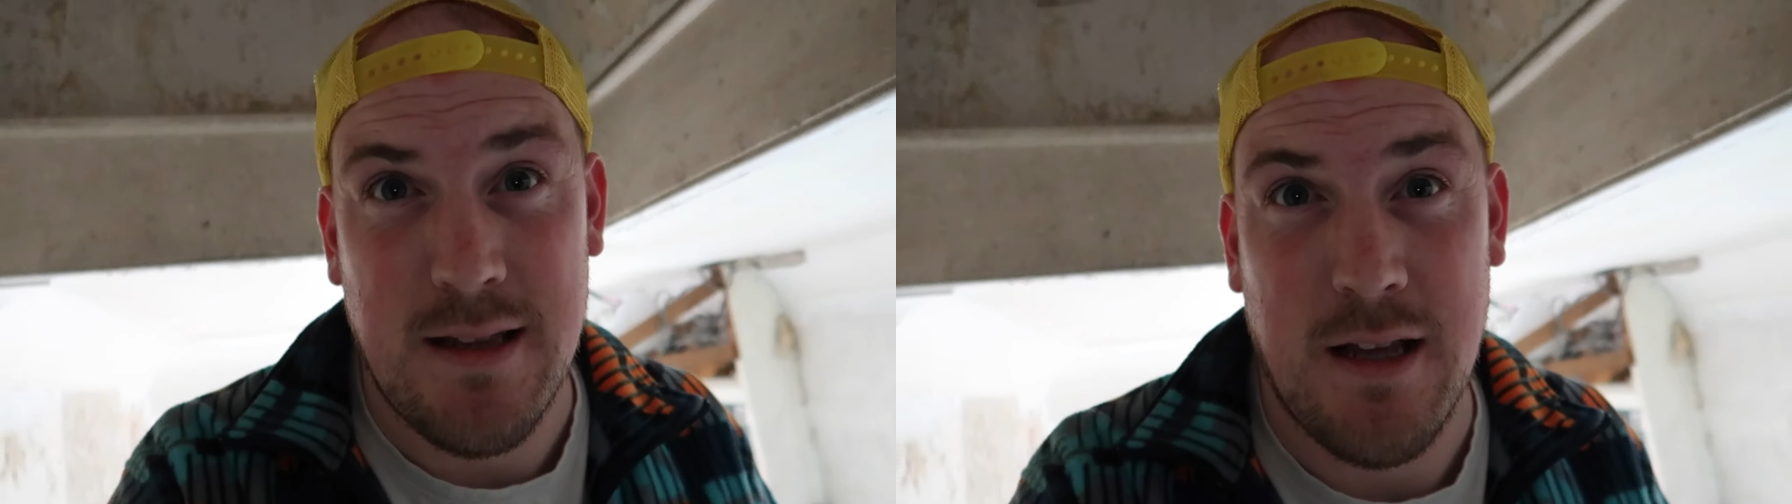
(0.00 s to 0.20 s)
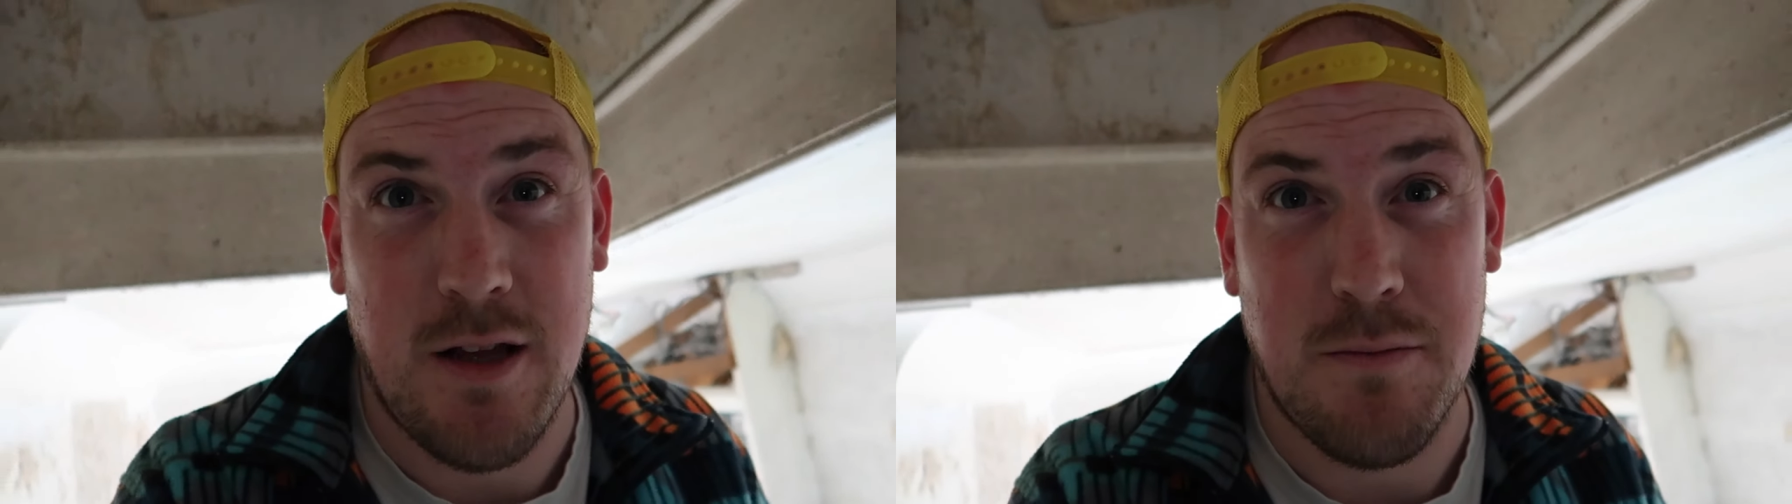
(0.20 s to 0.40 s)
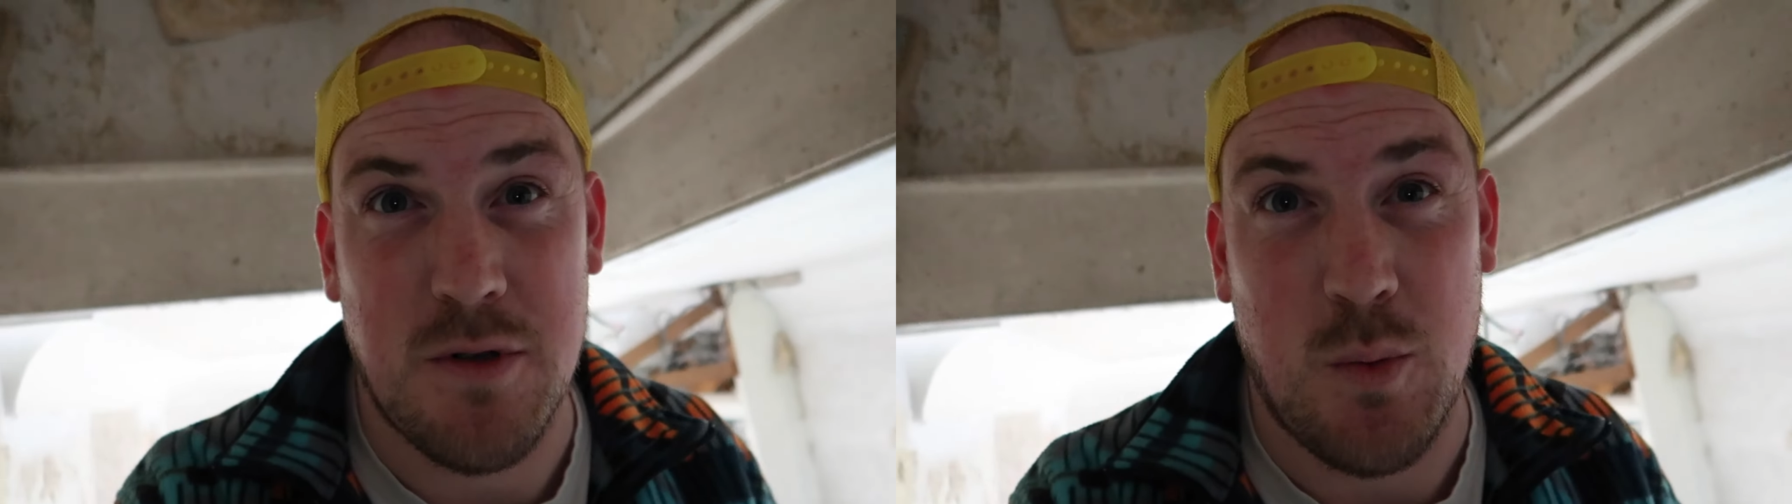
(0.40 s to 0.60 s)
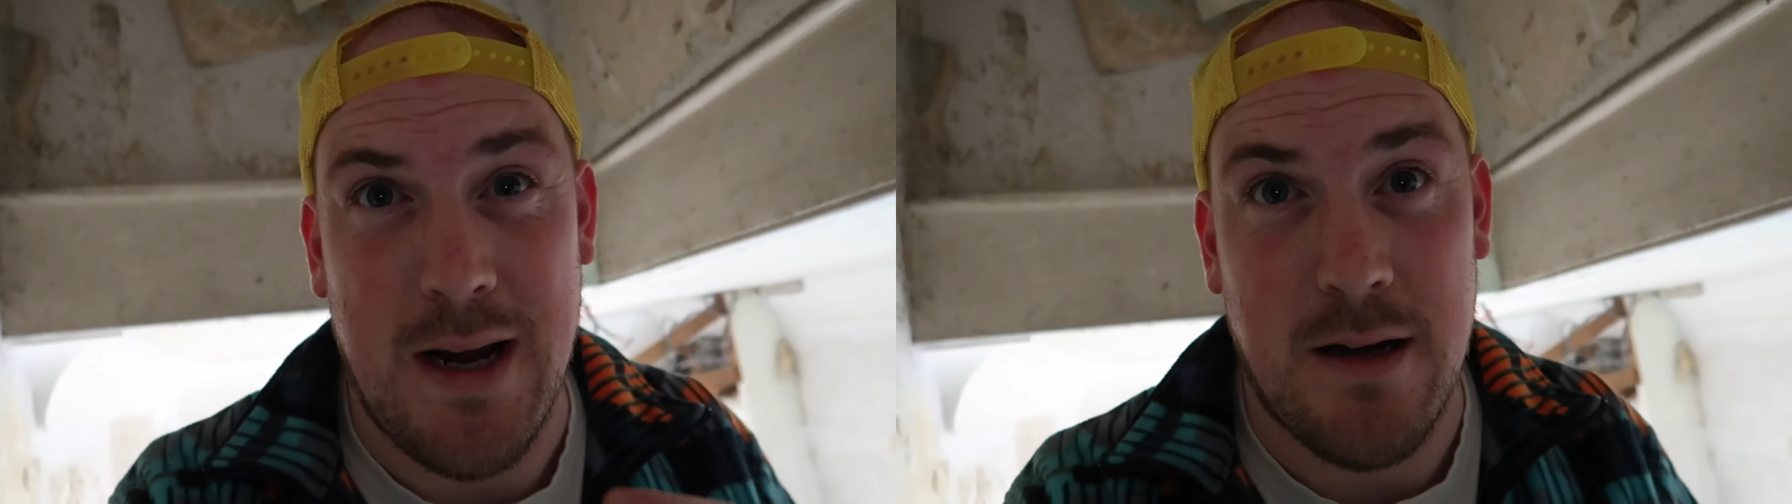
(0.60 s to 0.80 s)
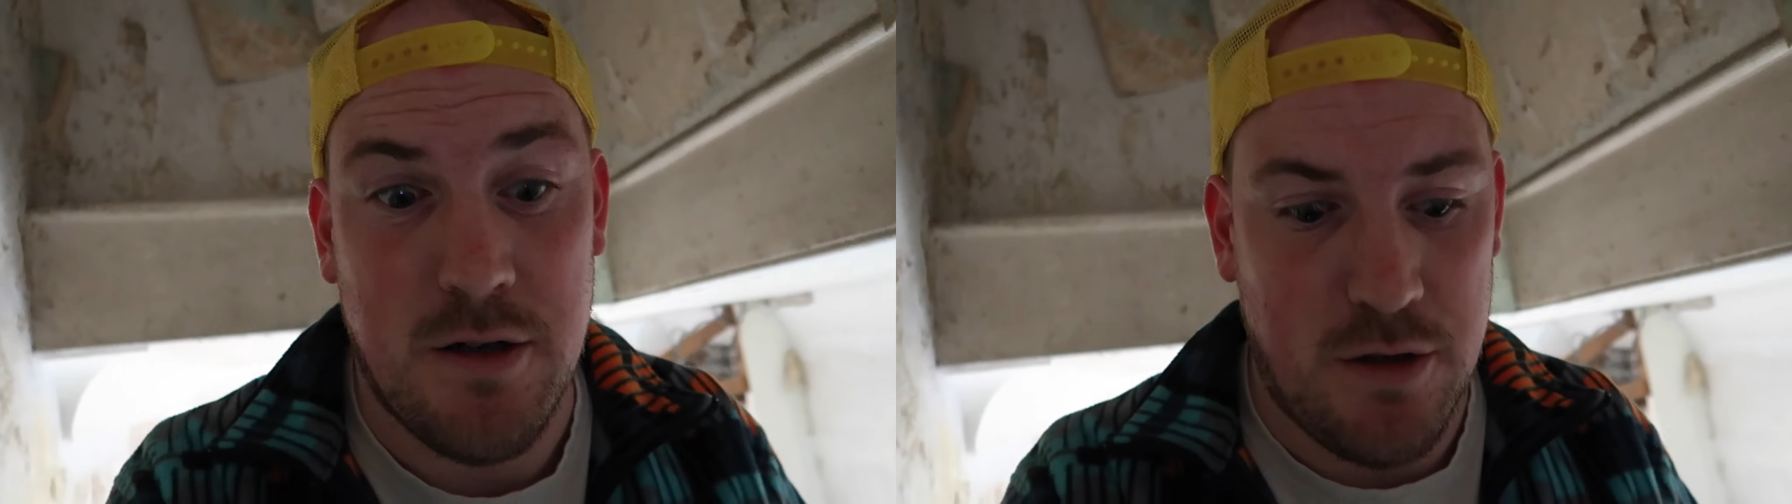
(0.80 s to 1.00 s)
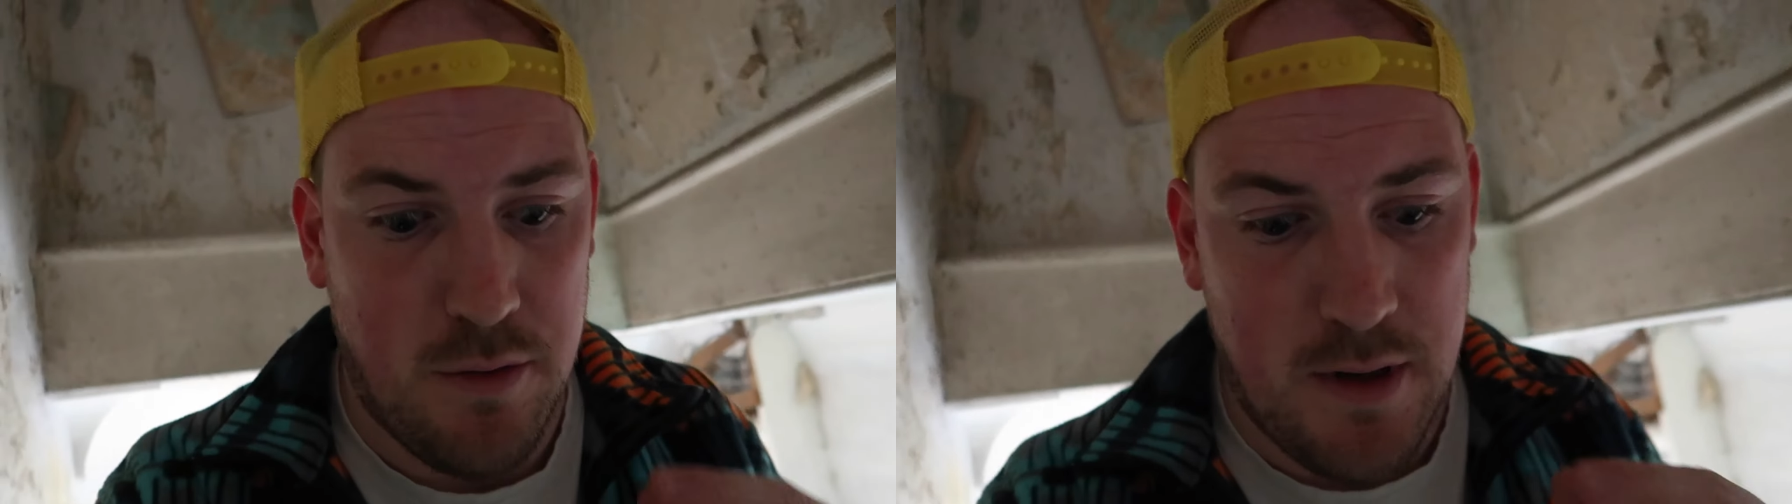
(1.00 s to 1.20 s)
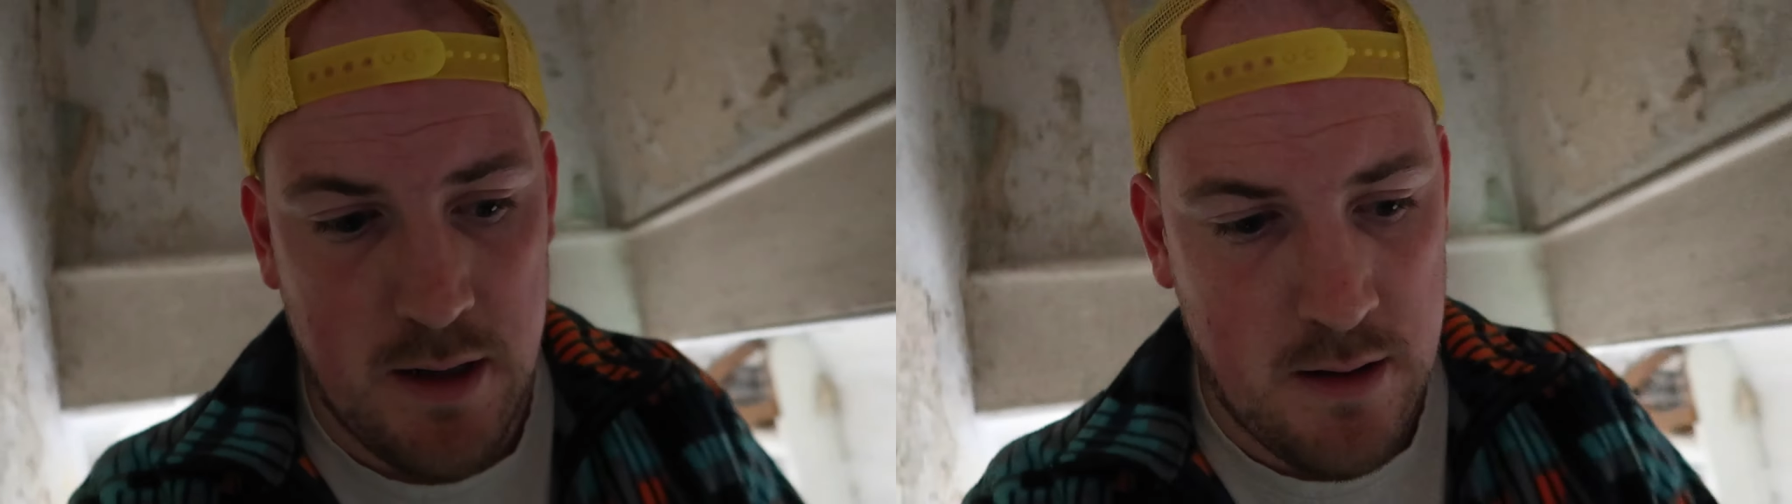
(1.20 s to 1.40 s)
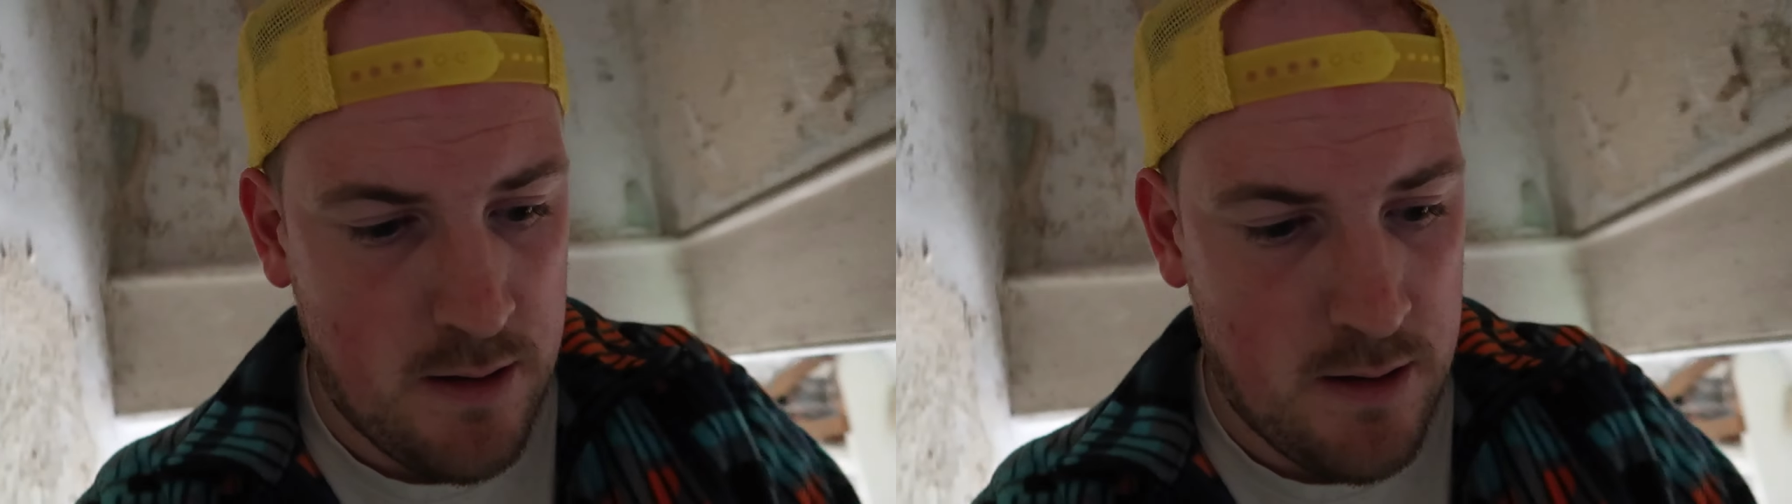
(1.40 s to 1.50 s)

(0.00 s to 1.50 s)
there that I'm just waiting to show you.